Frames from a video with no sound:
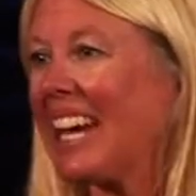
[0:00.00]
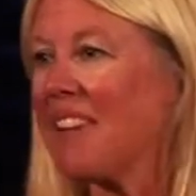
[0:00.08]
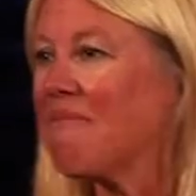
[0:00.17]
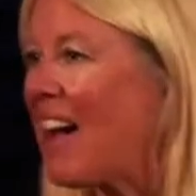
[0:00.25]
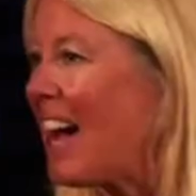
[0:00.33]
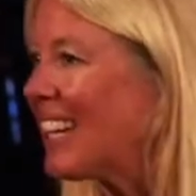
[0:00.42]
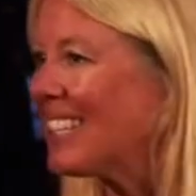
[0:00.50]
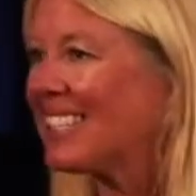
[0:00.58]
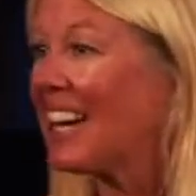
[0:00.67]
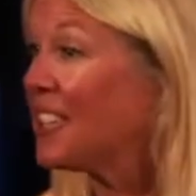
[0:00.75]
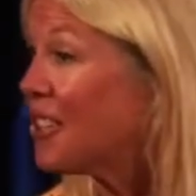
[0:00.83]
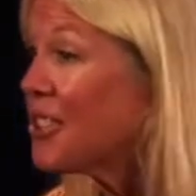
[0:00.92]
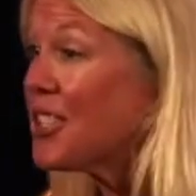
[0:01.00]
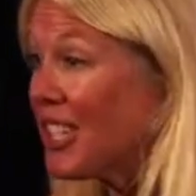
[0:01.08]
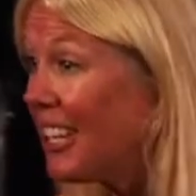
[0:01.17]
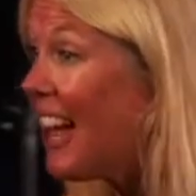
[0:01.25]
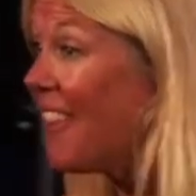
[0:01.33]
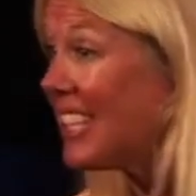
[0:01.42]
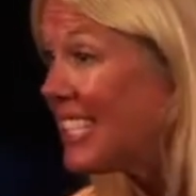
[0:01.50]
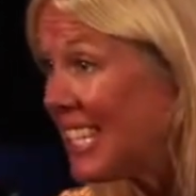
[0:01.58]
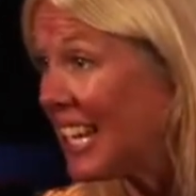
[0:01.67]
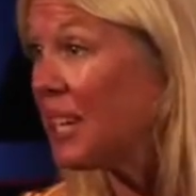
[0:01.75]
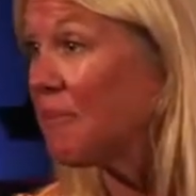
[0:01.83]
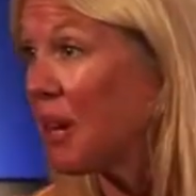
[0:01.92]
Came back and said, you're still on this
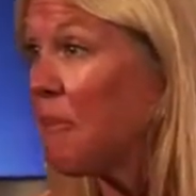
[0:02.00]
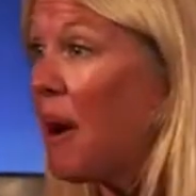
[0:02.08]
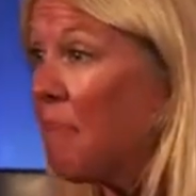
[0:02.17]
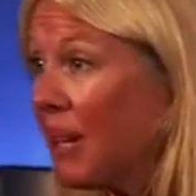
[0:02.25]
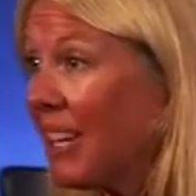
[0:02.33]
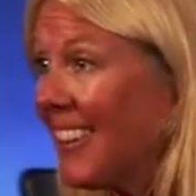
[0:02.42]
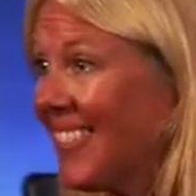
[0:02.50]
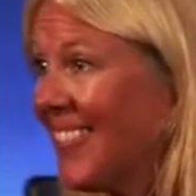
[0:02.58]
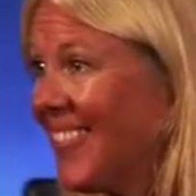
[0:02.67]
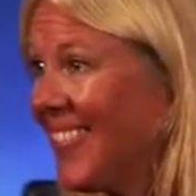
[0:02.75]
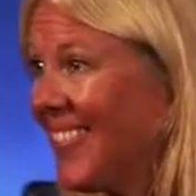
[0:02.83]
team. Come on, Peter.